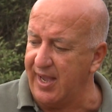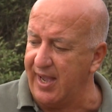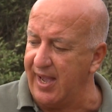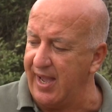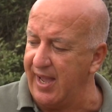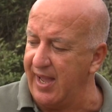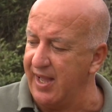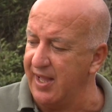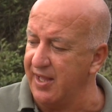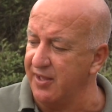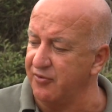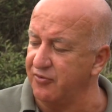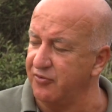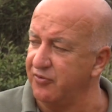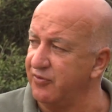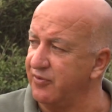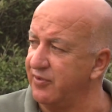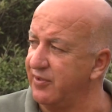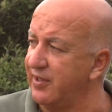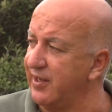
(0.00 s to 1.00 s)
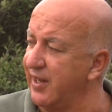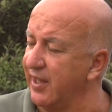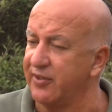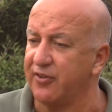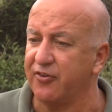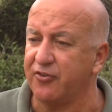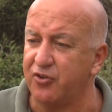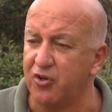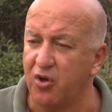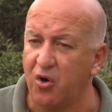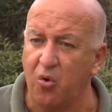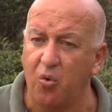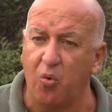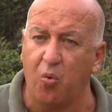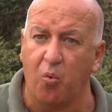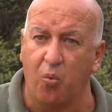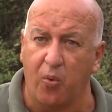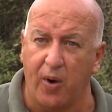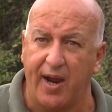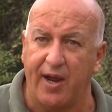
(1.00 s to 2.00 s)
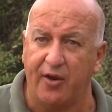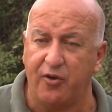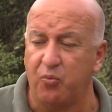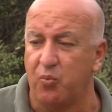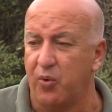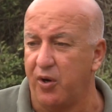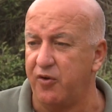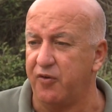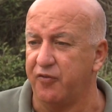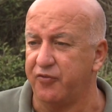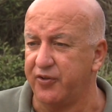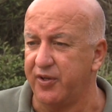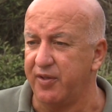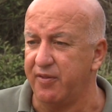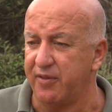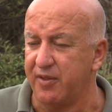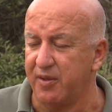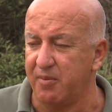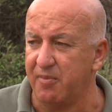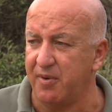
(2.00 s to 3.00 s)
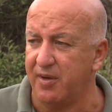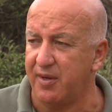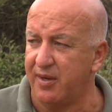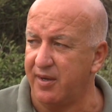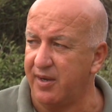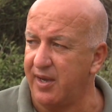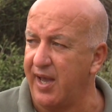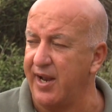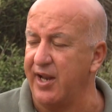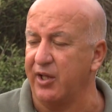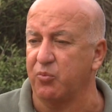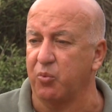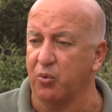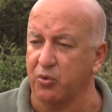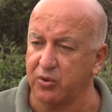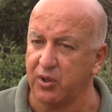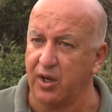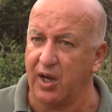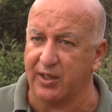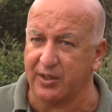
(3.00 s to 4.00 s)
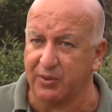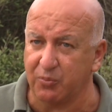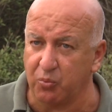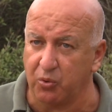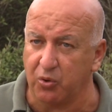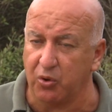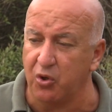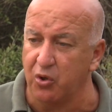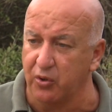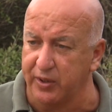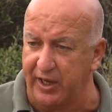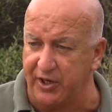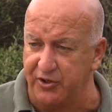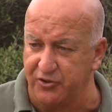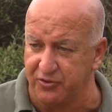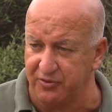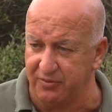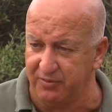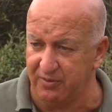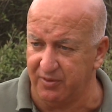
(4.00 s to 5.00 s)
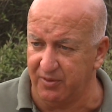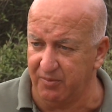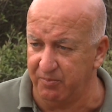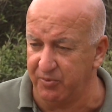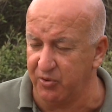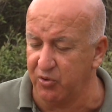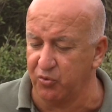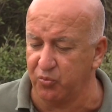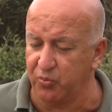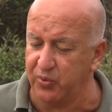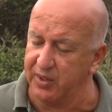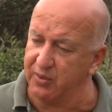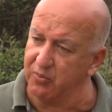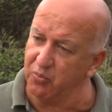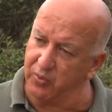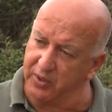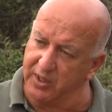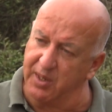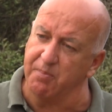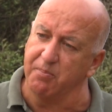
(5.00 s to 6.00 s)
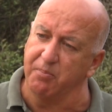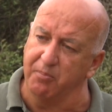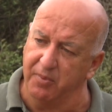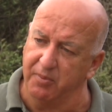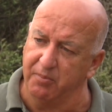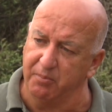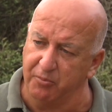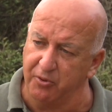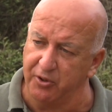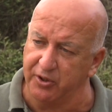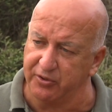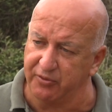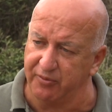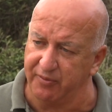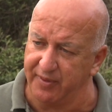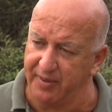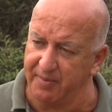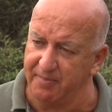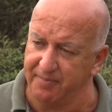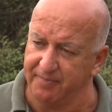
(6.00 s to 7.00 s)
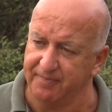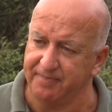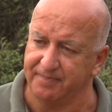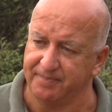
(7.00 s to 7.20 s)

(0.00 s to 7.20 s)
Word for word: and let us know where, you, where you've seen them and at what, at what location, because we, we keep monitoring them.